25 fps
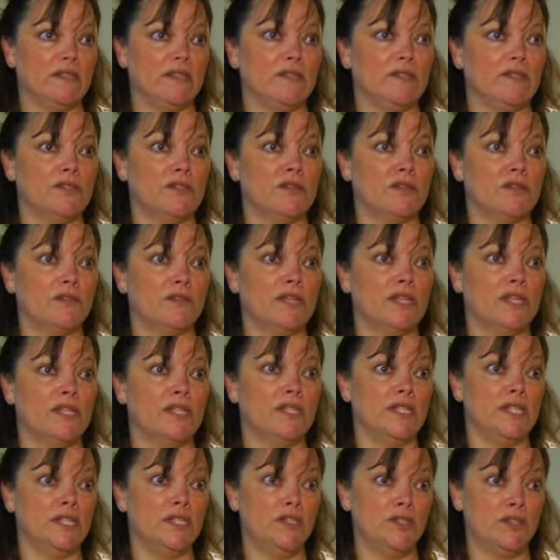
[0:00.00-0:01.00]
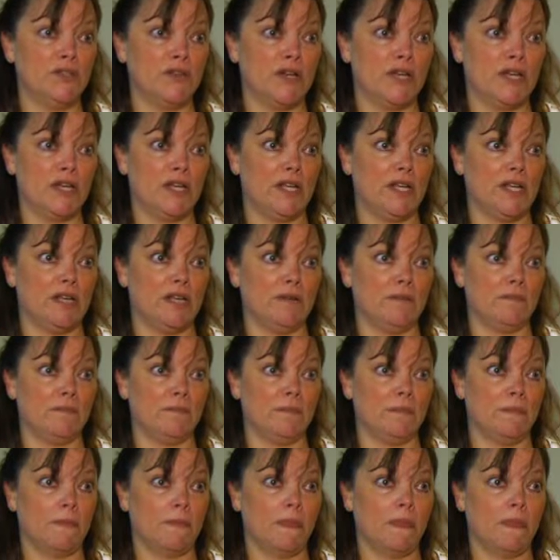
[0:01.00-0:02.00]
And so they did treat
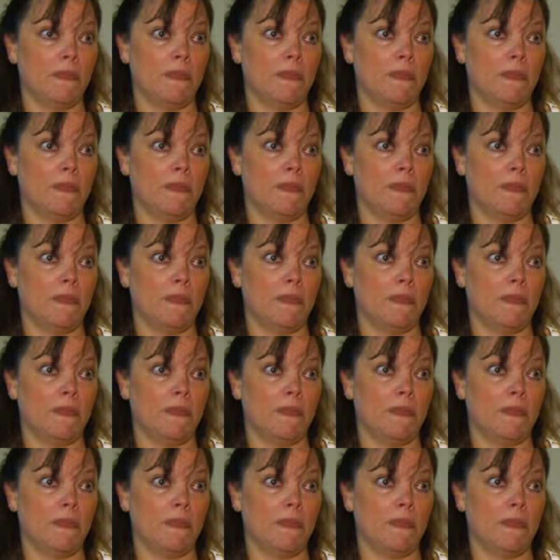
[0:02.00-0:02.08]
him,